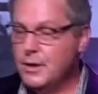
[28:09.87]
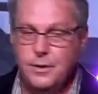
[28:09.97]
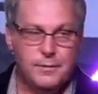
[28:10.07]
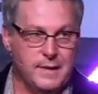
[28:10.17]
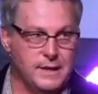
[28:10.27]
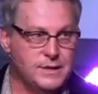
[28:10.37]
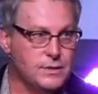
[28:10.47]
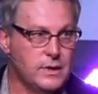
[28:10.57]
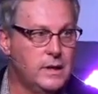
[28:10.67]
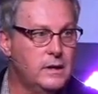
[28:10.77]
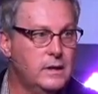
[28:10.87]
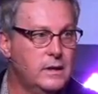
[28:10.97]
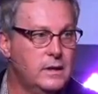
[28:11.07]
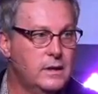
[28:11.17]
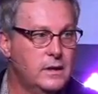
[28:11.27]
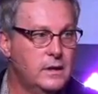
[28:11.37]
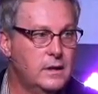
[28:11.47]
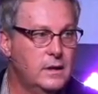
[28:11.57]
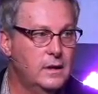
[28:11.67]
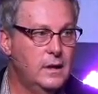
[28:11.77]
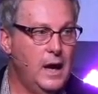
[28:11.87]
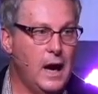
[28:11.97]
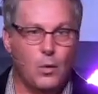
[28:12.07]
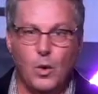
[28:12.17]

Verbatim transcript: youth ministry, our